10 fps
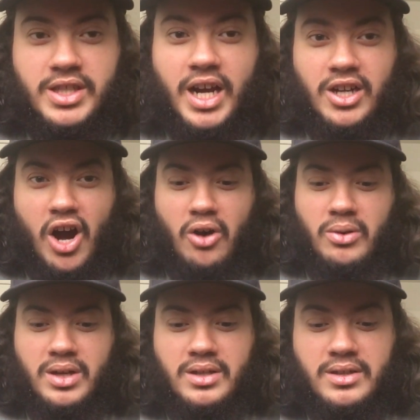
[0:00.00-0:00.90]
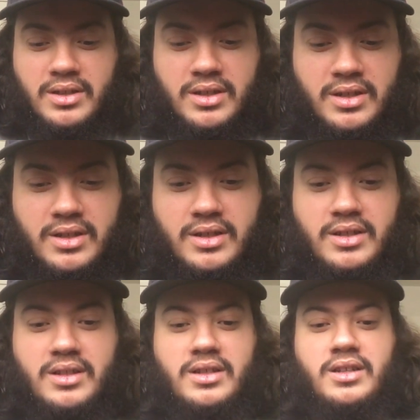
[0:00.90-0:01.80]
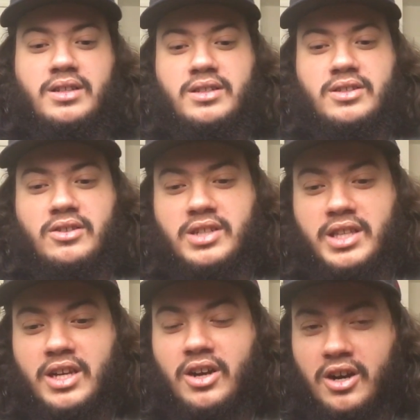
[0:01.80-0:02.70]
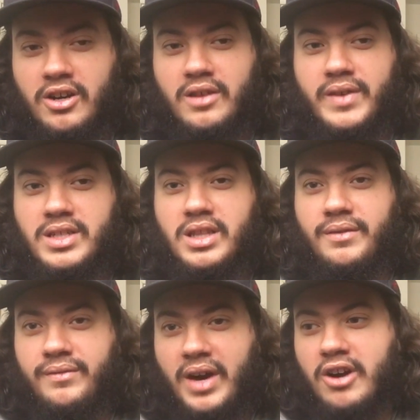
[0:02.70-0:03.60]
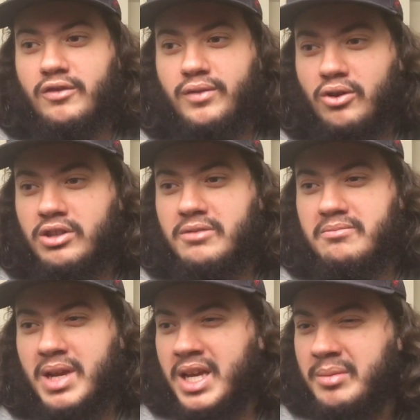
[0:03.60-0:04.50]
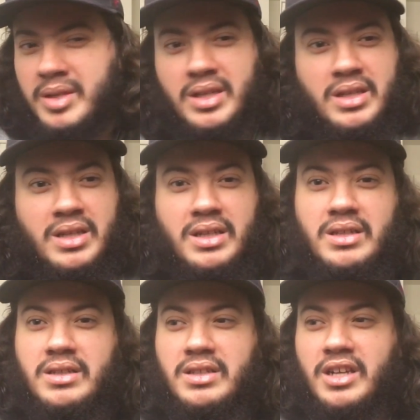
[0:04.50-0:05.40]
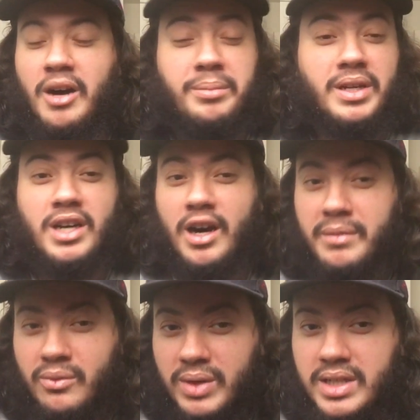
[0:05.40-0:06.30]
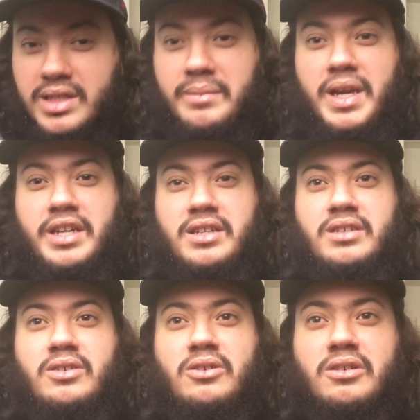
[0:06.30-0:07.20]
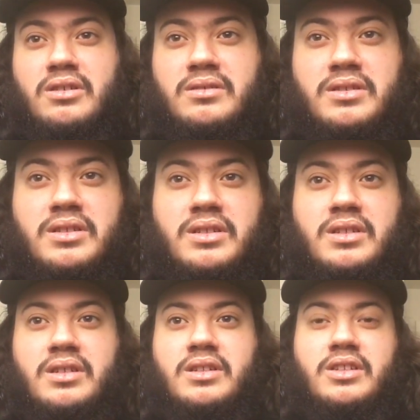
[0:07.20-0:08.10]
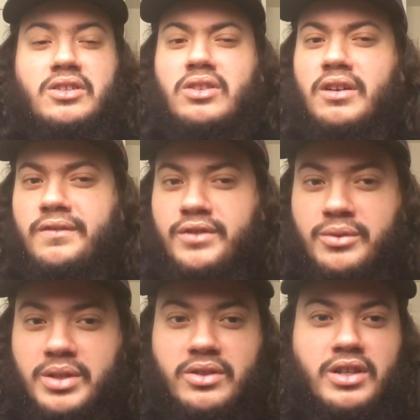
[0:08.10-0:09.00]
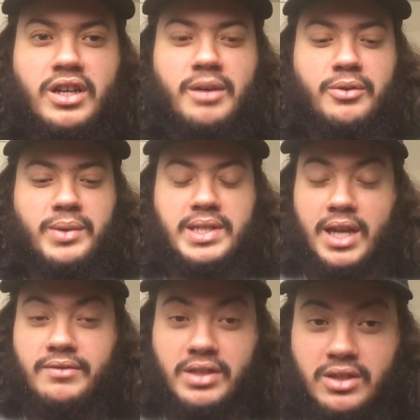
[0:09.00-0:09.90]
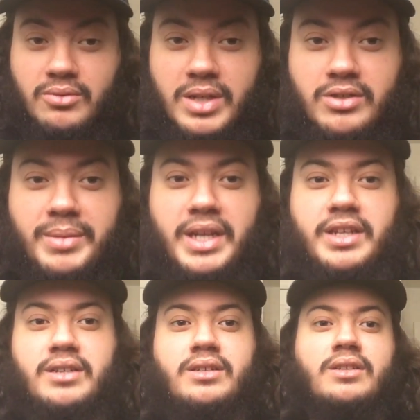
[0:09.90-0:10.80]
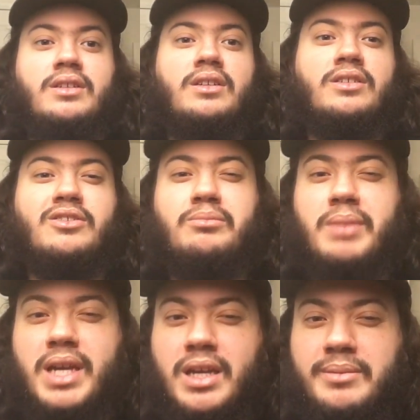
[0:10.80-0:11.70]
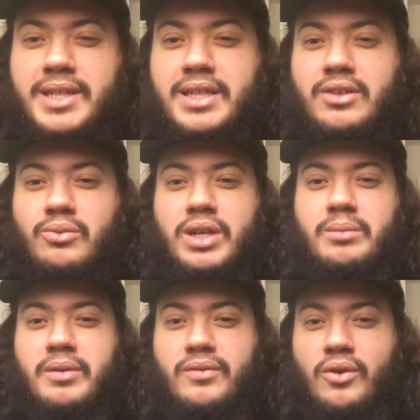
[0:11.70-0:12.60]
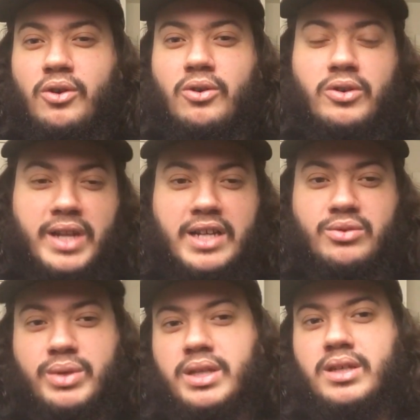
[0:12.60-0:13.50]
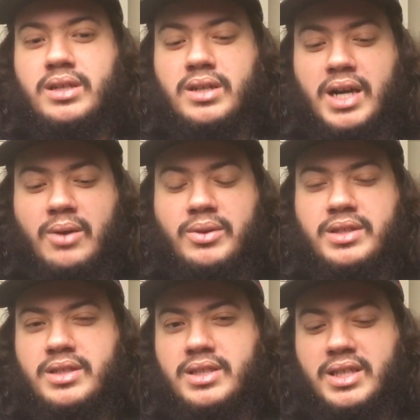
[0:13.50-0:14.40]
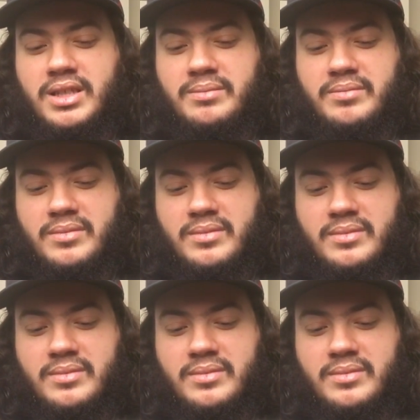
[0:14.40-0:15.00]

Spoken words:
Sacco! So it looks like they are going to eventually fire Foley maybe in the up and coming weeks to Mania, or there's only a couple weeks left until WrestleMania. So maybe the week before or next week. I wouldn't see them.